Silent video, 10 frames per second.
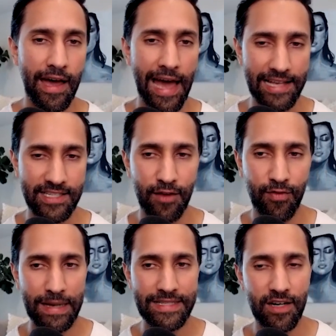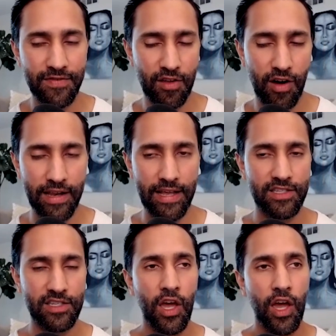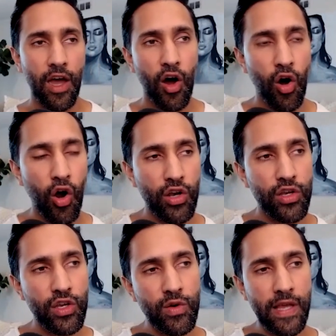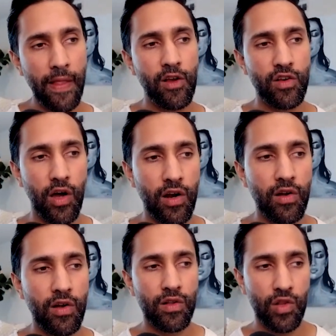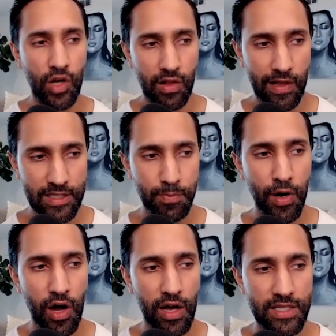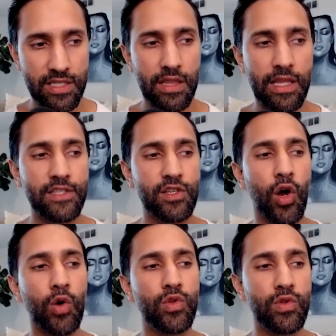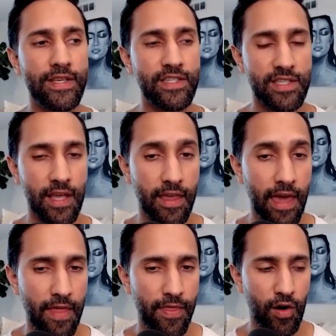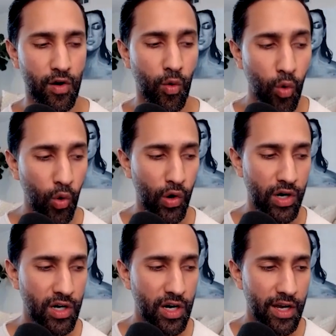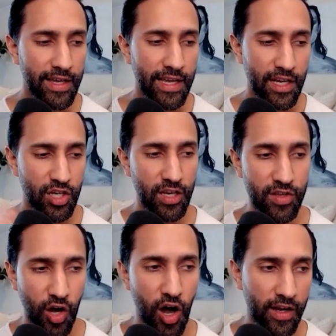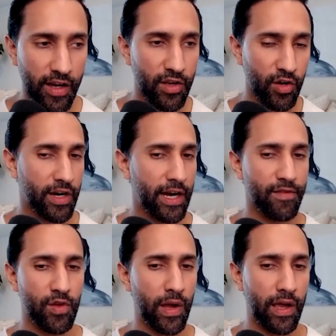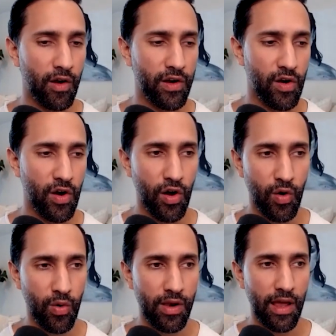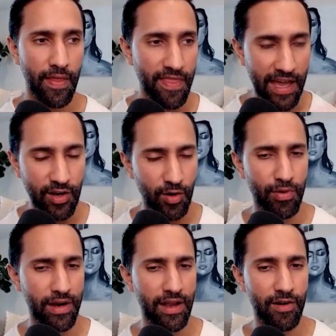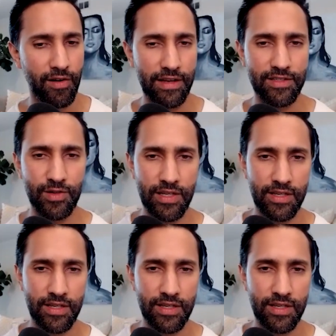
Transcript: asking for myself and the audience are you telling your daughter look let's pause let's go through this together or is she talking and you're kind of doing it on your own and then you're bringing her into it